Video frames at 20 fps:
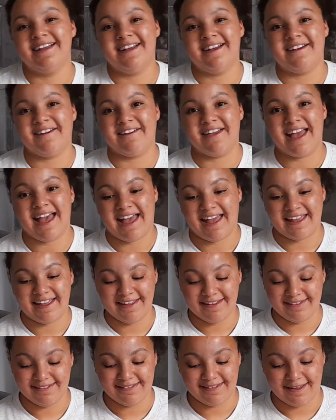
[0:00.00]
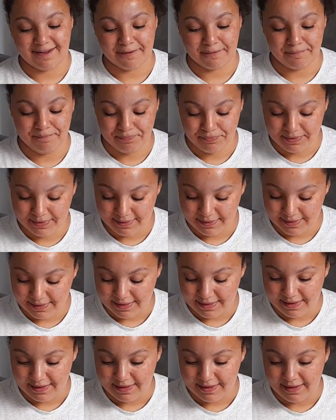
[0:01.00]
Okay, so
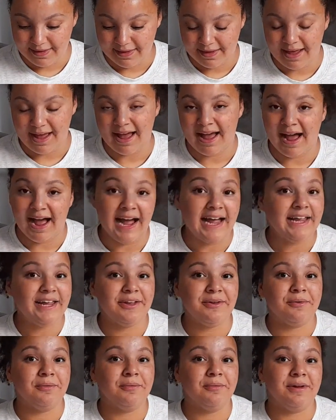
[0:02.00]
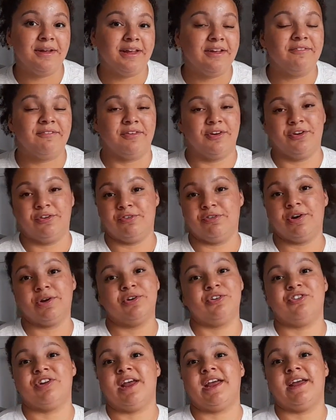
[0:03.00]
are you even a
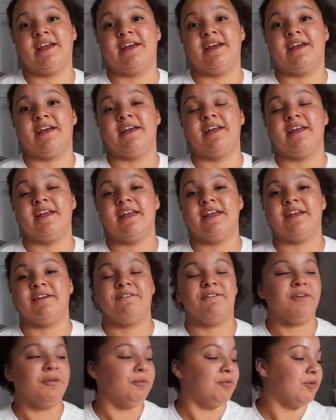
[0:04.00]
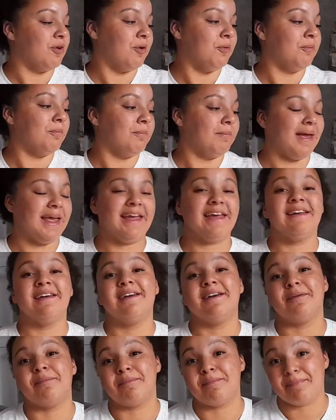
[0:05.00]
crocheter if you don't make
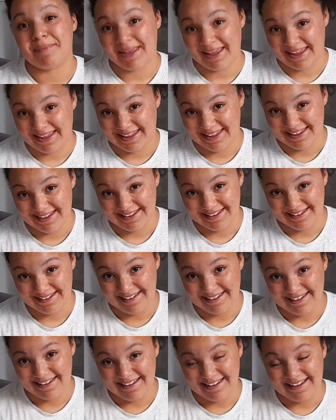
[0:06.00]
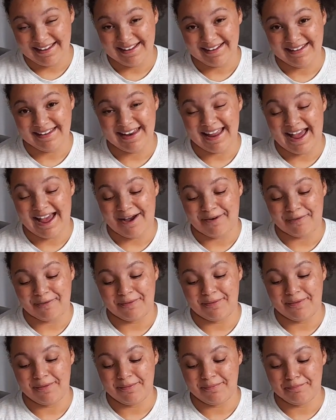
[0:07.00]
a bee?
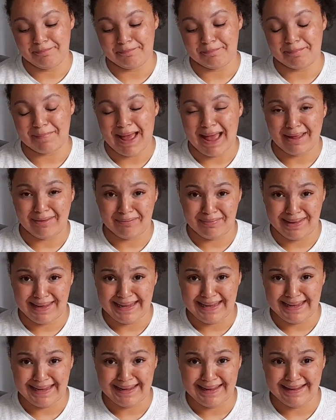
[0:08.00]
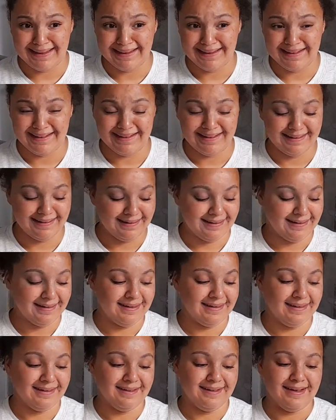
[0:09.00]
Now, my bee
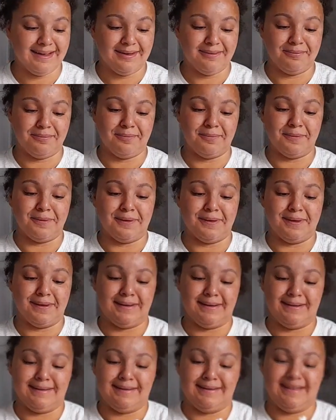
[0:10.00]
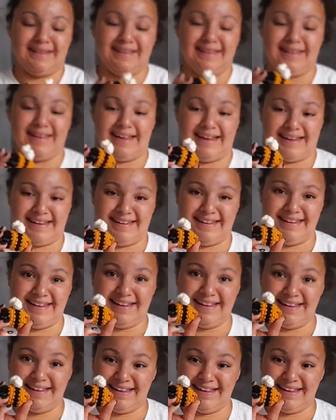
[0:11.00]
was this.